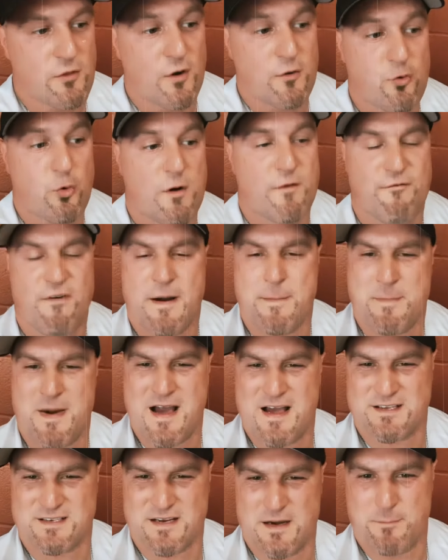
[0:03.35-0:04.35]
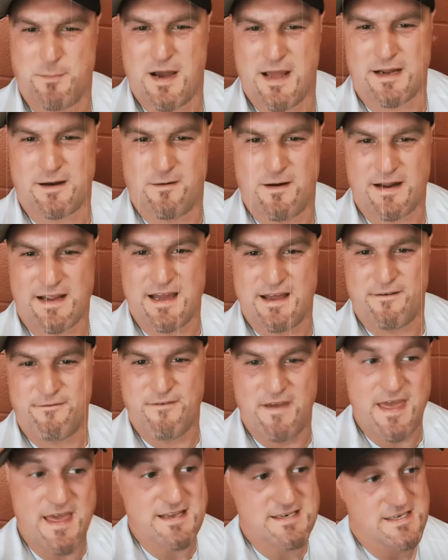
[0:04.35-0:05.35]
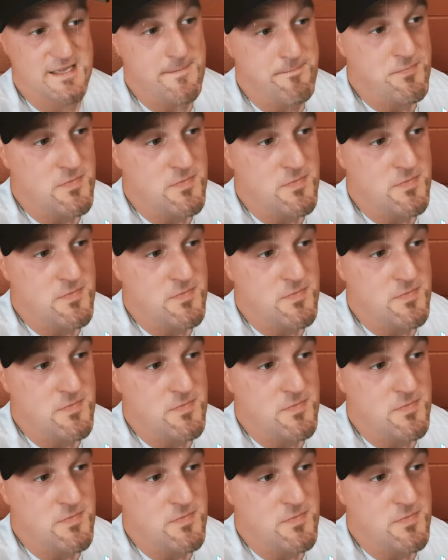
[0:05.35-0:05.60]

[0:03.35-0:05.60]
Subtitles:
25 miles on a bike, right? Kind of fast.